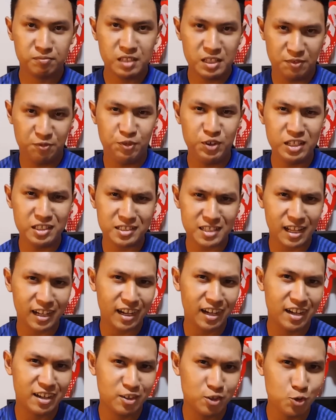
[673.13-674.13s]
It feels like
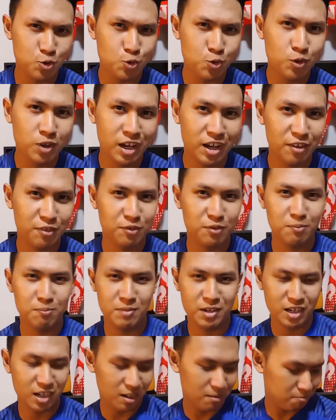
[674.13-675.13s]
I do have
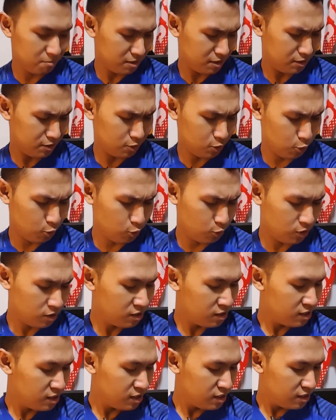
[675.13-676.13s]
big arms, so
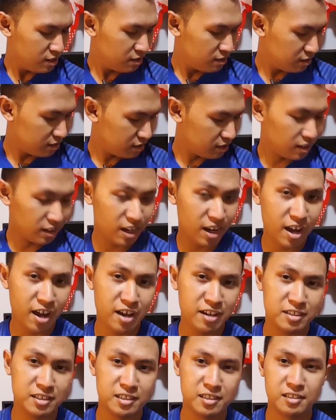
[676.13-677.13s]
I
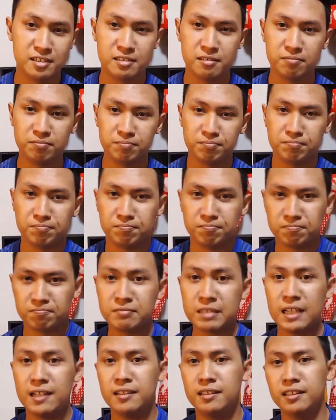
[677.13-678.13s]
guess
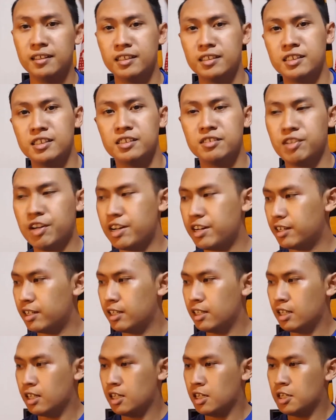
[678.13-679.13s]
this is great.
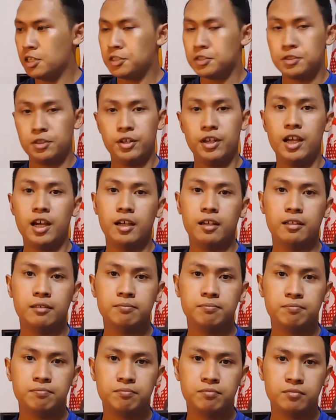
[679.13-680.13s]
So yeah,
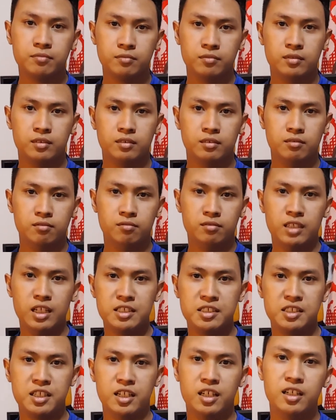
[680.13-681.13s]

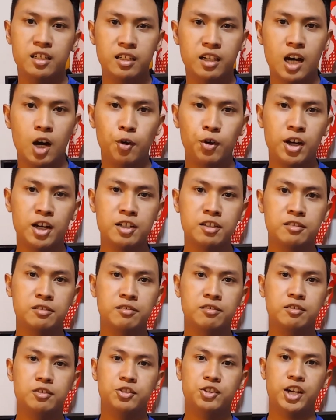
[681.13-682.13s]
that's the
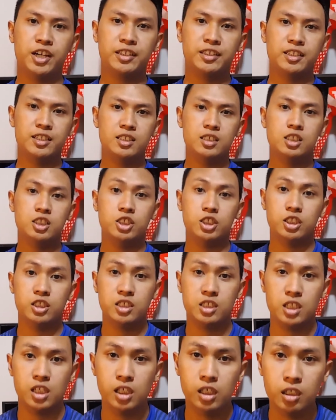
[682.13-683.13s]
Haogang United
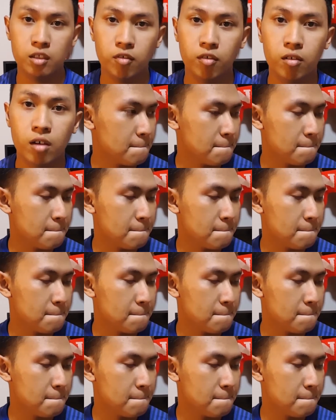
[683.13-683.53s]
jersey.